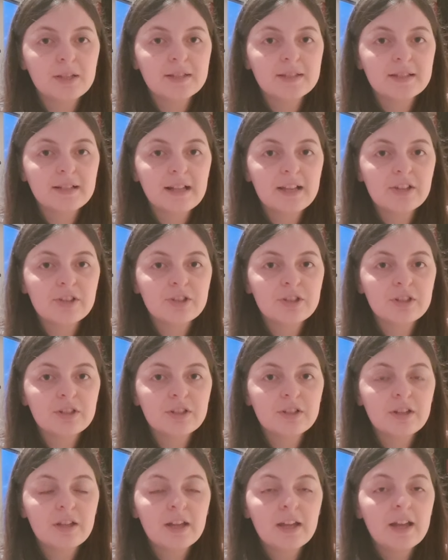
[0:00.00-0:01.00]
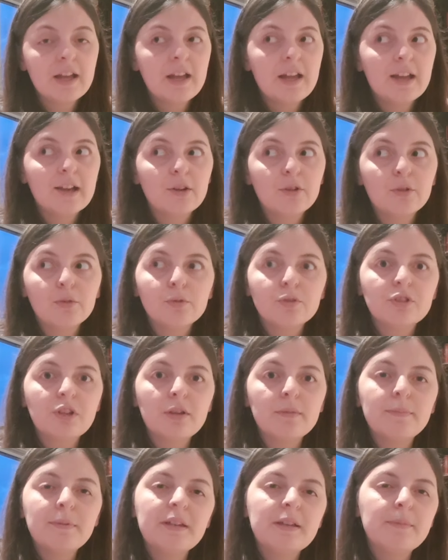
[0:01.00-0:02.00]
insulation. It could
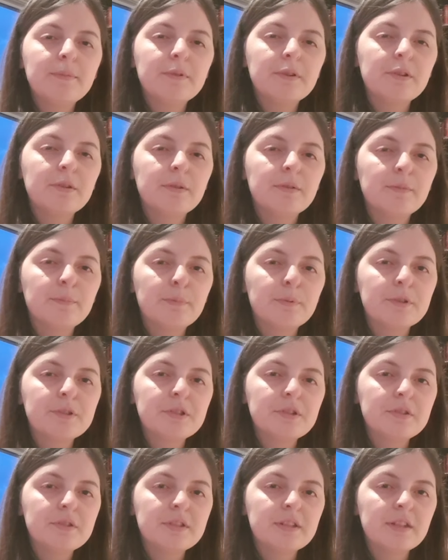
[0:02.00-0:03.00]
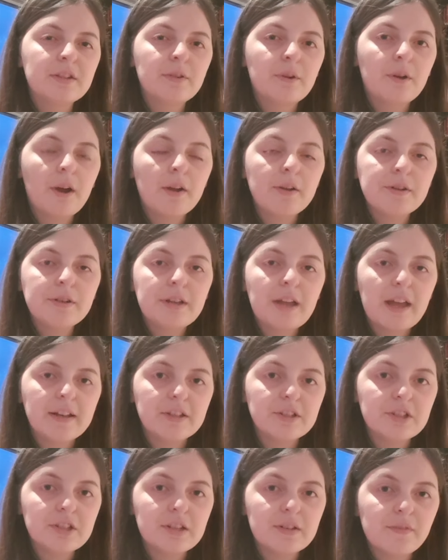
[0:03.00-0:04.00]
also be producing your own
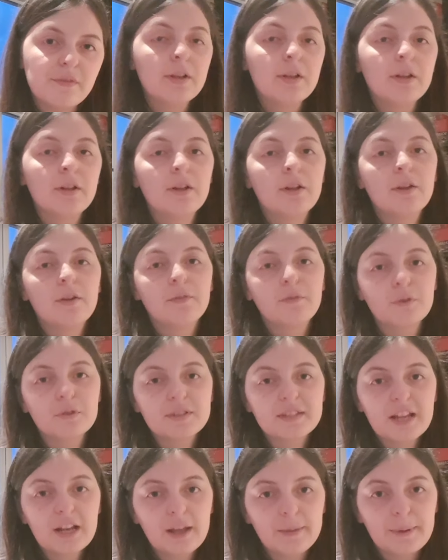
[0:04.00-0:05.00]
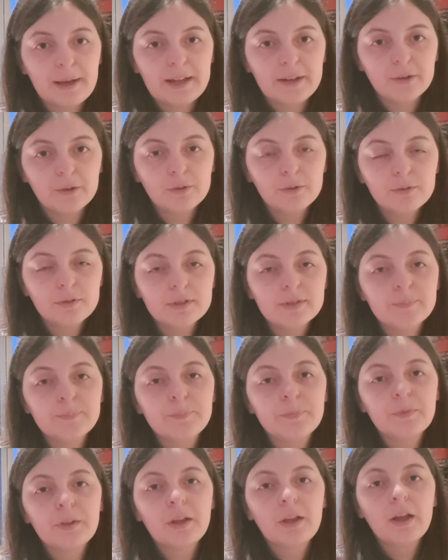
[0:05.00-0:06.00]
energy through solar panels.
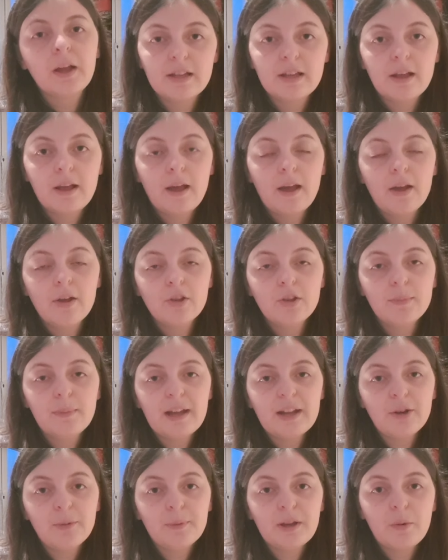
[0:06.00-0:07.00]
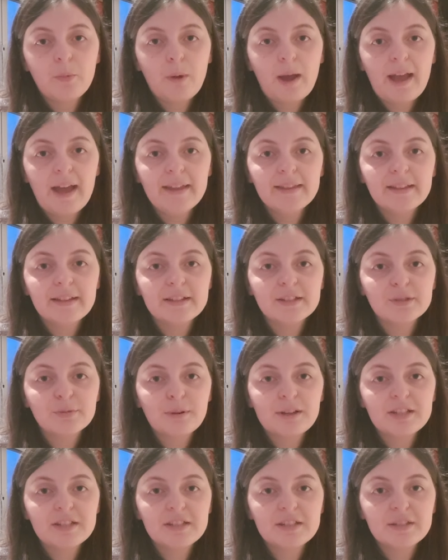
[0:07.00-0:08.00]
You may not be aware that in
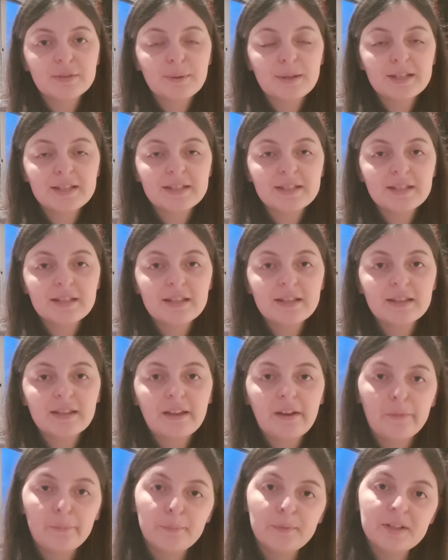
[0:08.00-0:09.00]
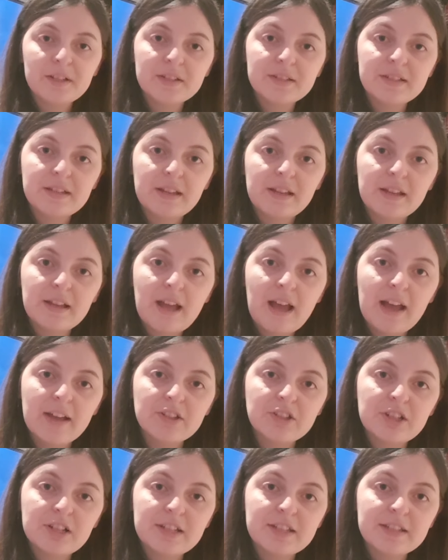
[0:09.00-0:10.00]
2020 the government
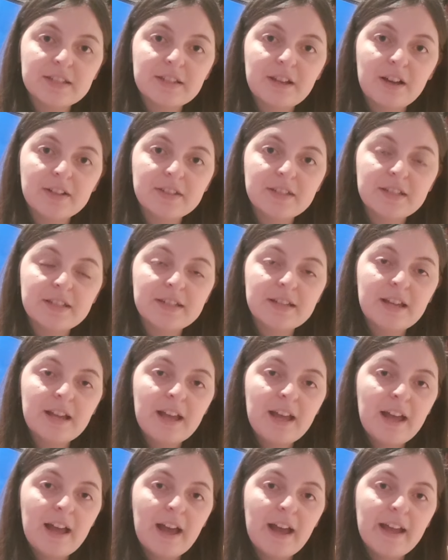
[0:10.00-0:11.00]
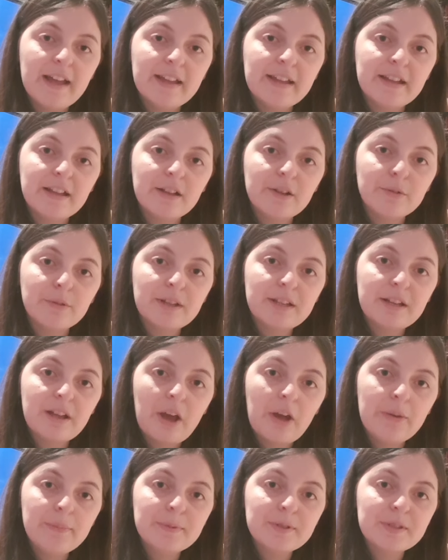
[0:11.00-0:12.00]
actually started a green
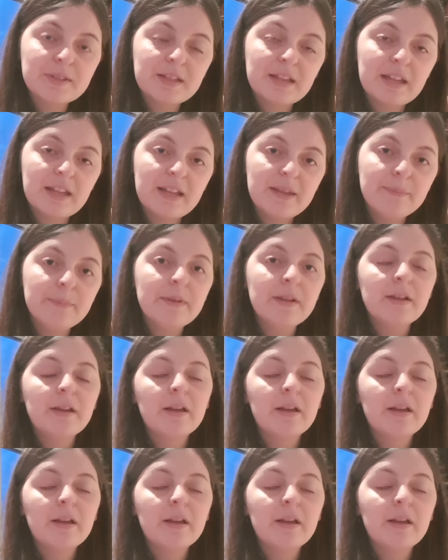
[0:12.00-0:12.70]
home scheme